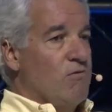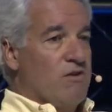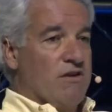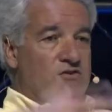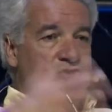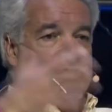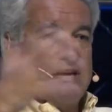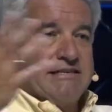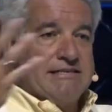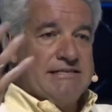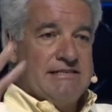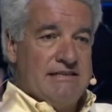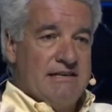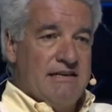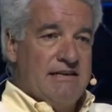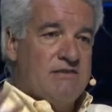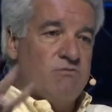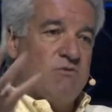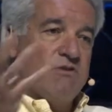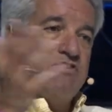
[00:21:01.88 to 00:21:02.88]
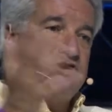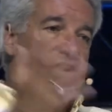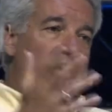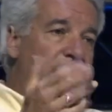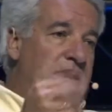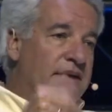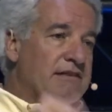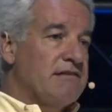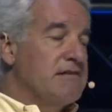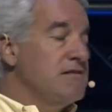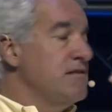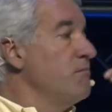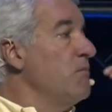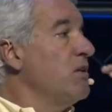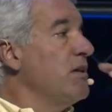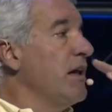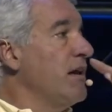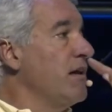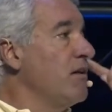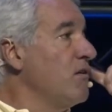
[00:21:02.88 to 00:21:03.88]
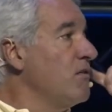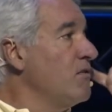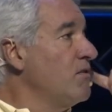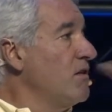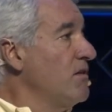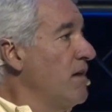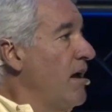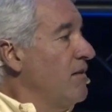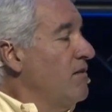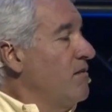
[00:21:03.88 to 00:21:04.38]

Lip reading: with Gen Zs, with Gen Xs and millennials, and